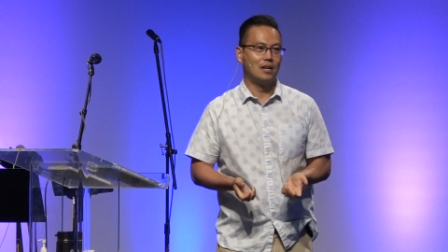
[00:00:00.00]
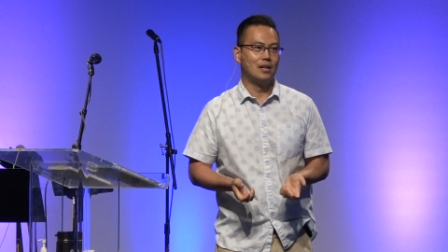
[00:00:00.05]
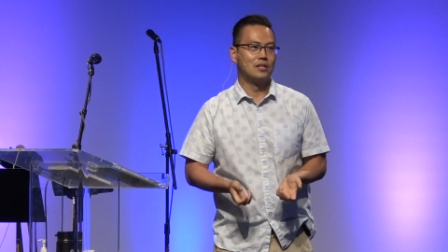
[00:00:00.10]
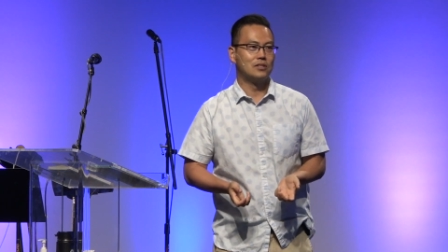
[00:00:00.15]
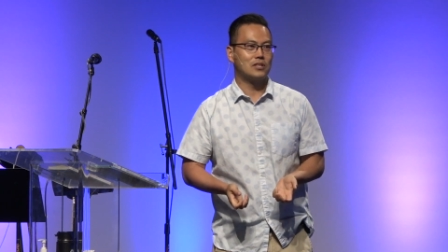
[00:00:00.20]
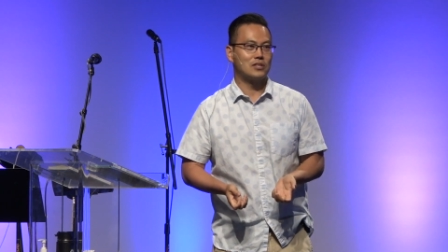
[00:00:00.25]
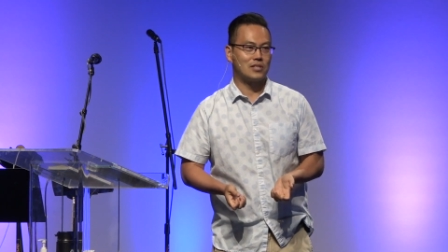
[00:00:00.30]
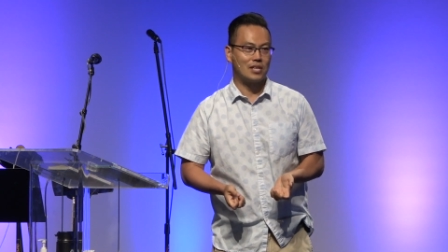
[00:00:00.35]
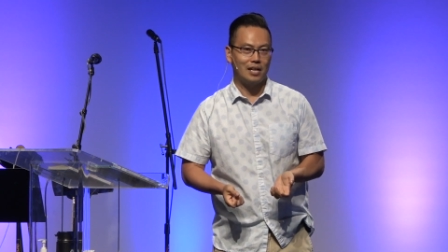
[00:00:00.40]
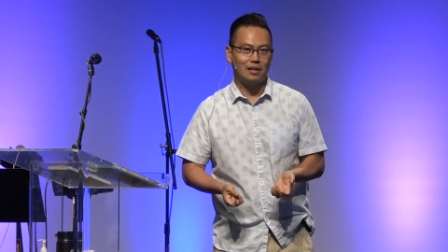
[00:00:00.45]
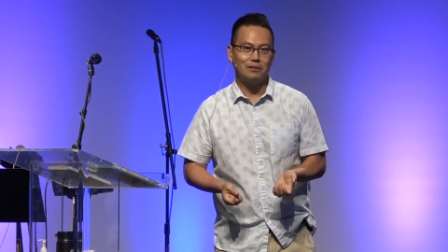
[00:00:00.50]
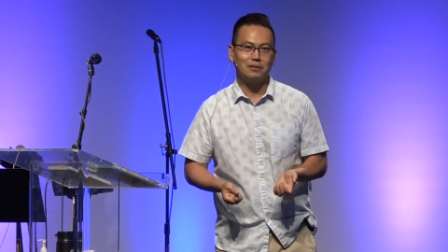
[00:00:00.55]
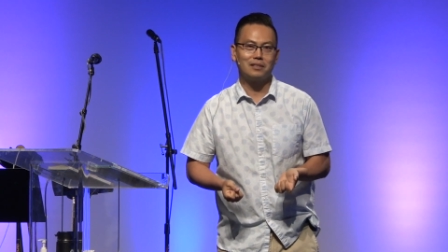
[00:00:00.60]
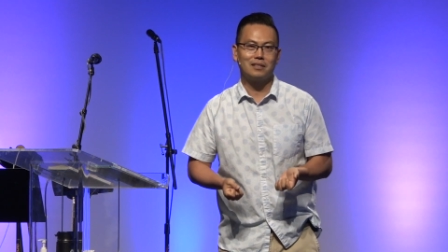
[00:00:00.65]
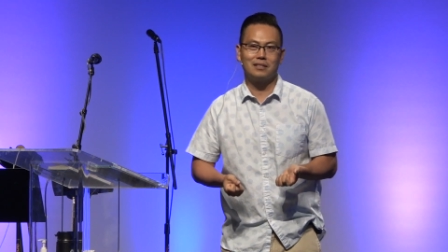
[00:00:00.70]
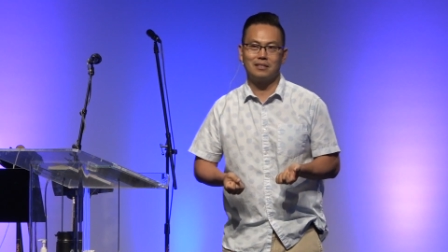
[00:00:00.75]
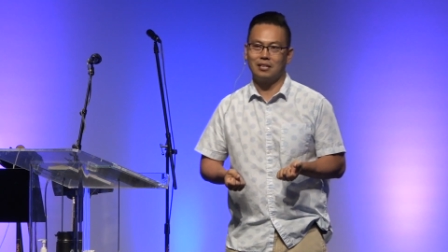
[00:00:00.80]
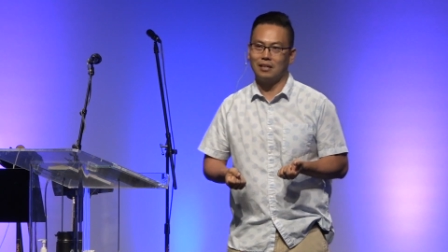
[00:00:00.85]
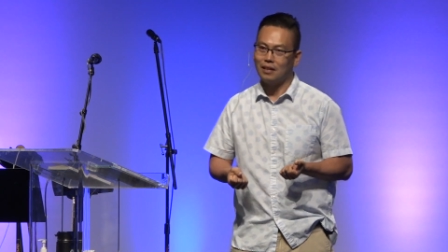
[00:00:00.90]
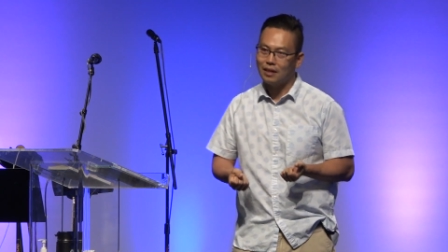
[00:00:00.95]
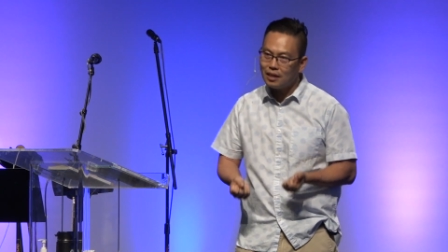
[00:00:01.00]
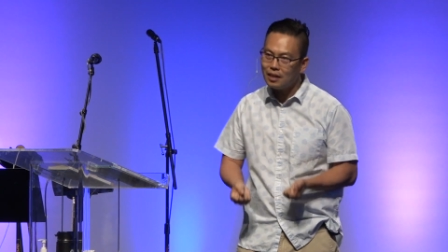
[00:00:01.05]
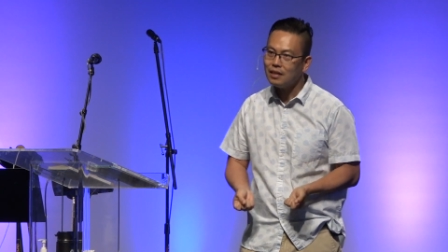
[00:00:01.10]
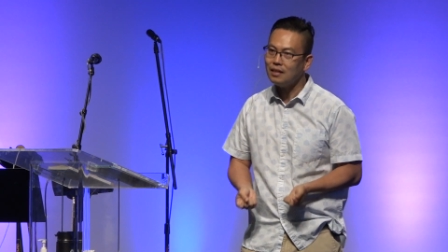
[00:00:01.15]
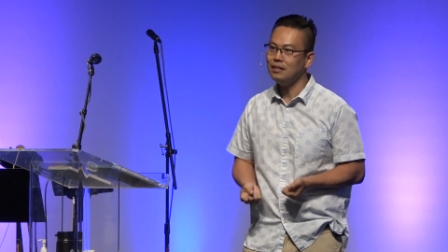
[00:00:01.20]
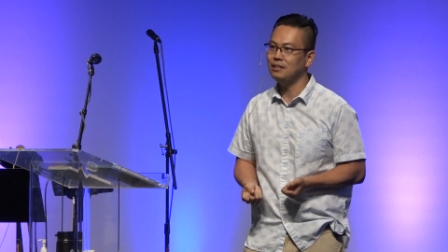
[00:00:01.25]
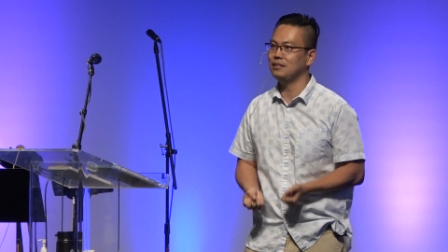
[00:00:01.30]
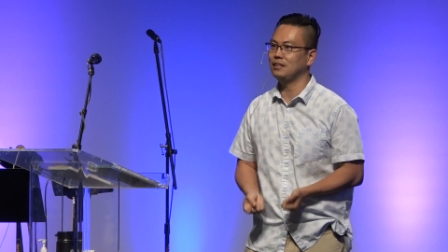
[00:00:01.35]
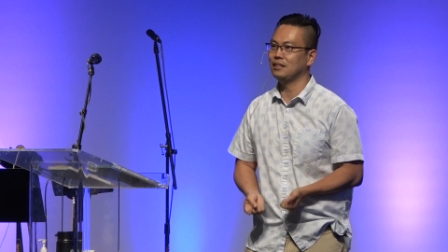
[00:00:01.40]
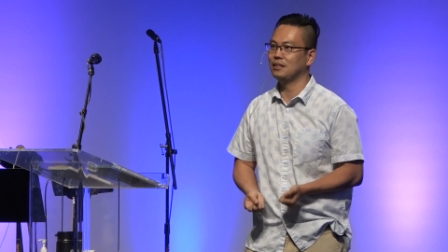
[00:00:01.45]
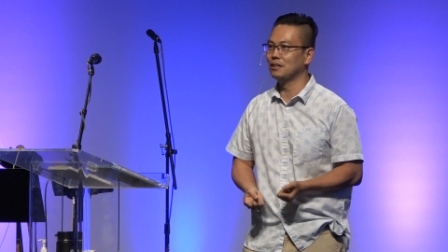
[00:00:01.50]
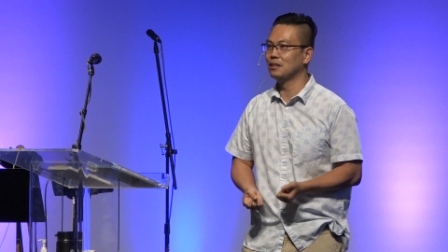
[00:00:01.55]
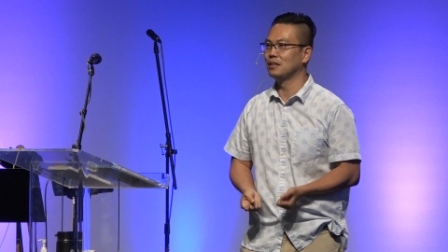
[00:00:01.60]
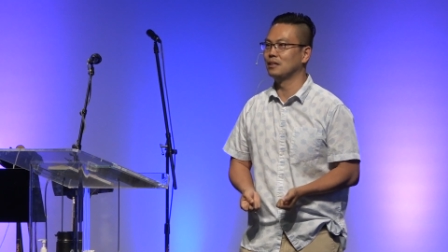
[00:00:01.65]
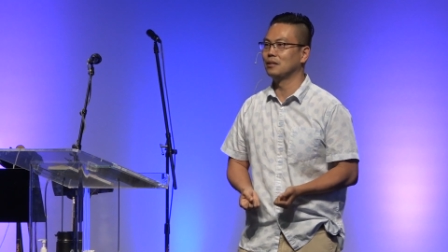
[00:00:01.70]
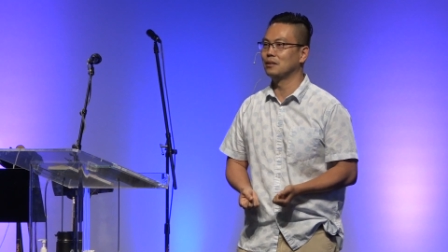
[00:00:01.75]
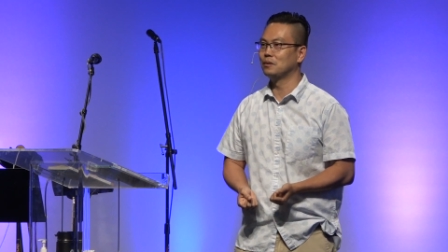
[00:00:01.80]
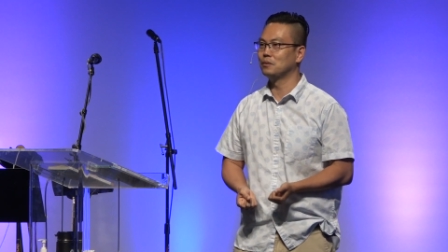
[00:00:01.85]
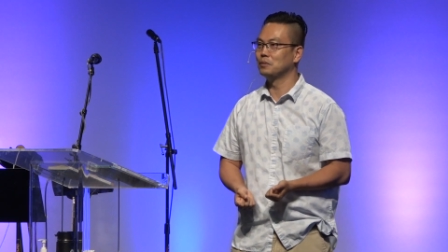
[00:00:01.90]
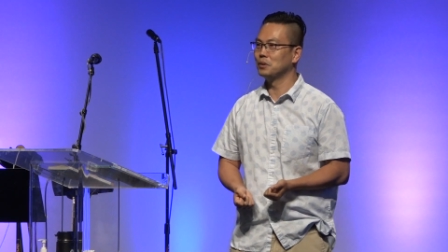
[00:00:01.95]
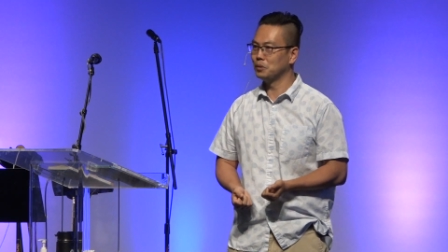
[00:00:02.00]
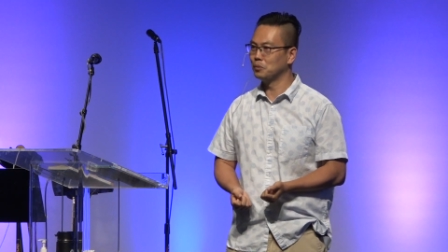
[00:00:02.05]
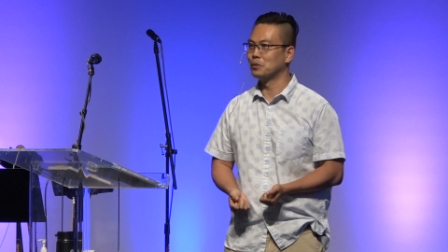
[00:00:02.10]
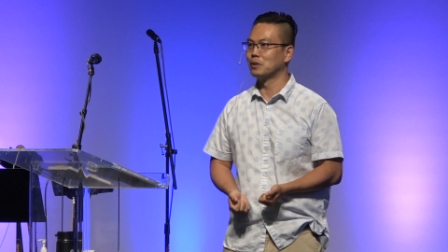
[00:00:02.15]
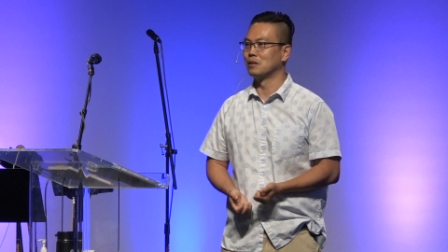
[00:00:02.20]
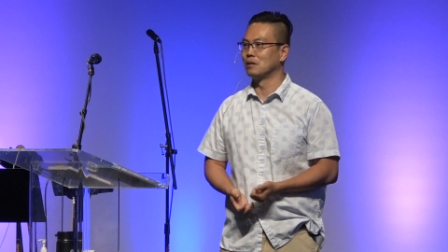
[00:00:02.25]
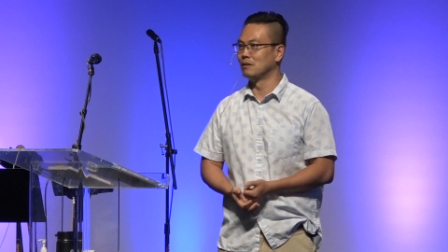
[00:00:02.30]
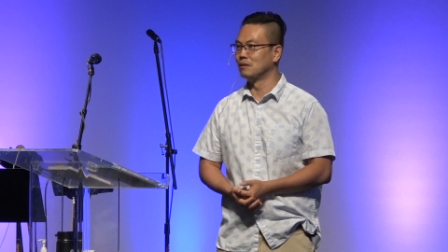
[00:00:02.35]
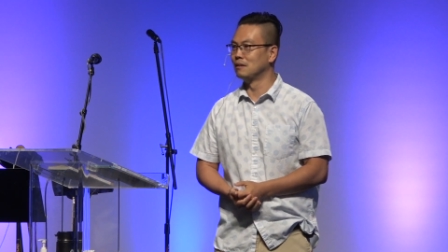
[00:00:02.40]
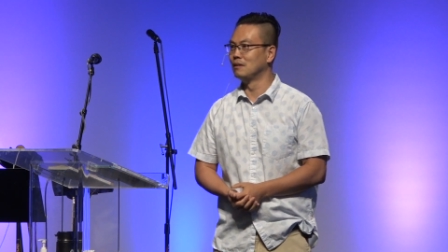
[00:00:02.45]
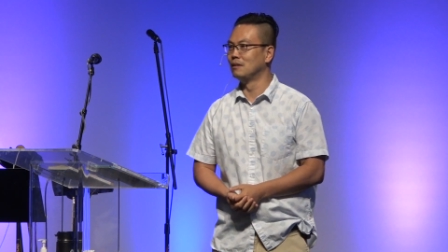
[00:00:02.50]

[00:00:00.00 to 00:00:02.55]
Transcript: just how tiny we were